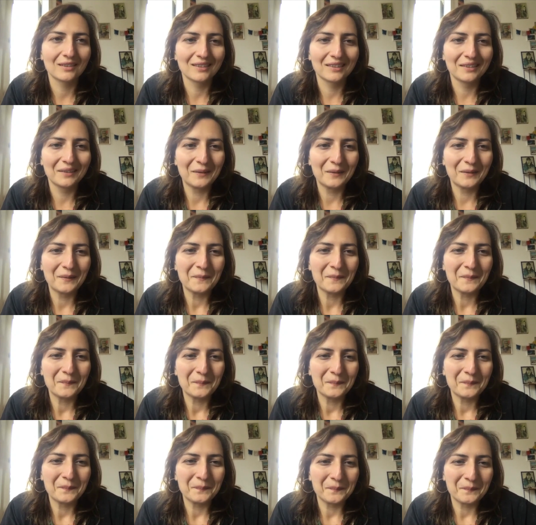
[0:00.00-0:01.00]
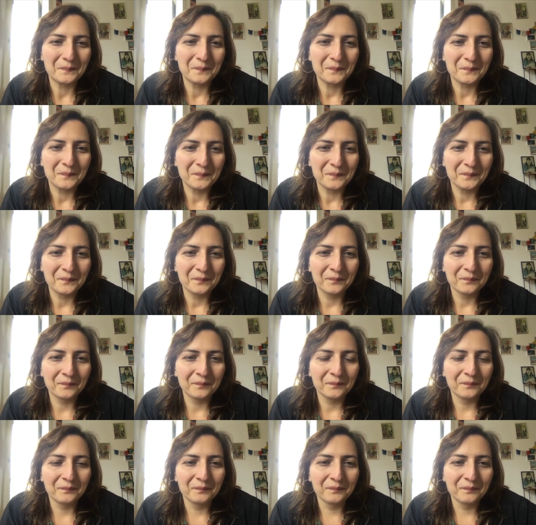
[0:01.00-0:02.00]

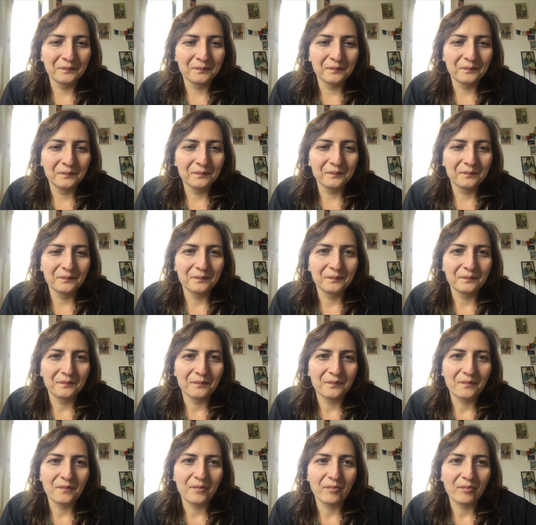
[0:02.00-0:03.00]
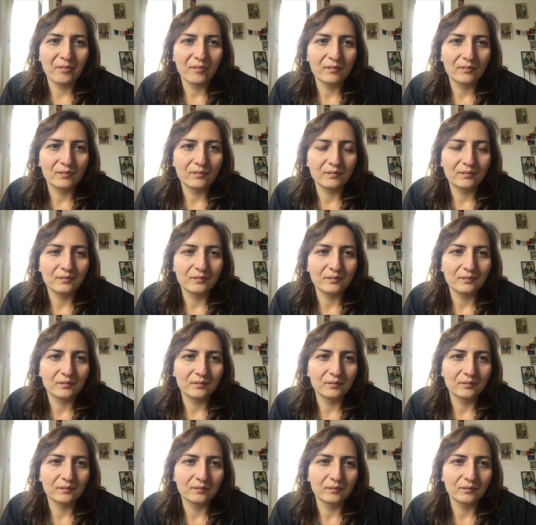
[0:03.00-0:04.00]

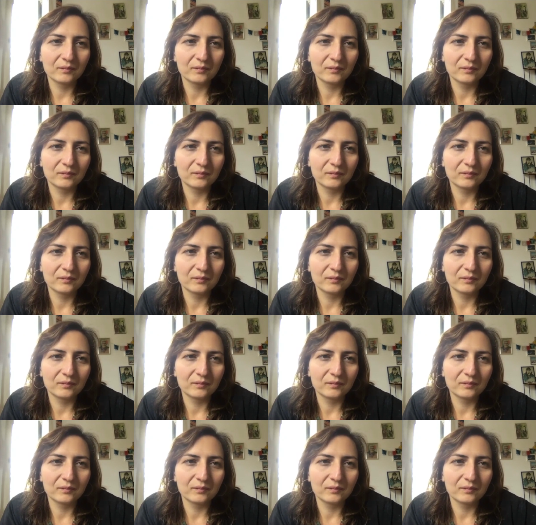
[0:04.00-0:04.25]
Nothing is said.